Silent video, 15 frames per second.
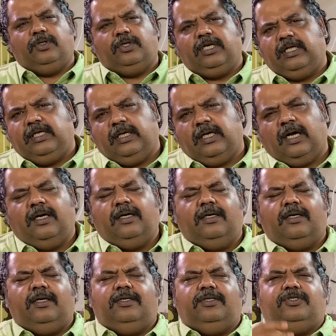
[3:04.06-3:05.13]
tree,
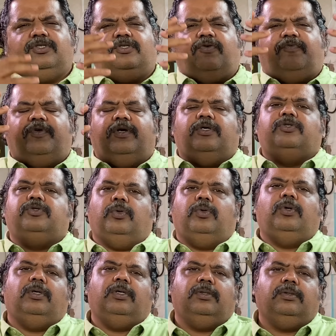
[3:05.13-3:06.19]
hundreds of years
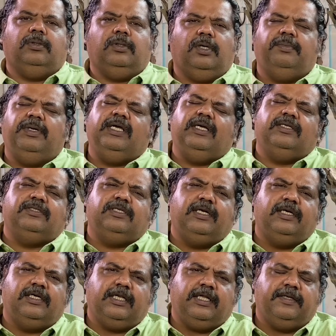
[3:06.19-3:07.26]
old,
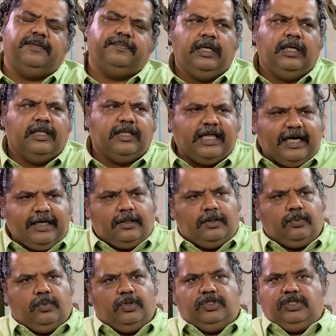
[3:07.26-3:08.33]
amazing tree, that
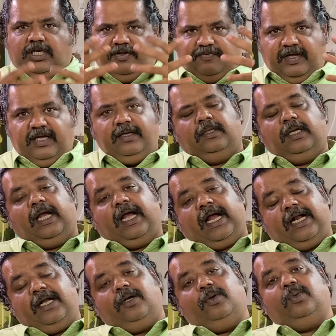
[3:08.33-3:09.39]
was living
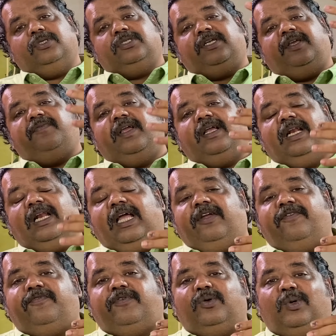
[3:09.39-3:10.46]
and was giving
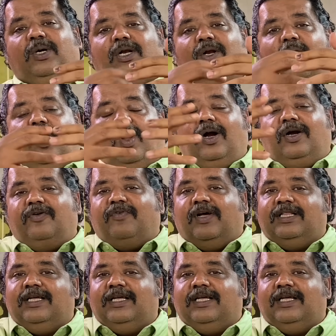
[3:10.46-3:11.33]
life to a lot of other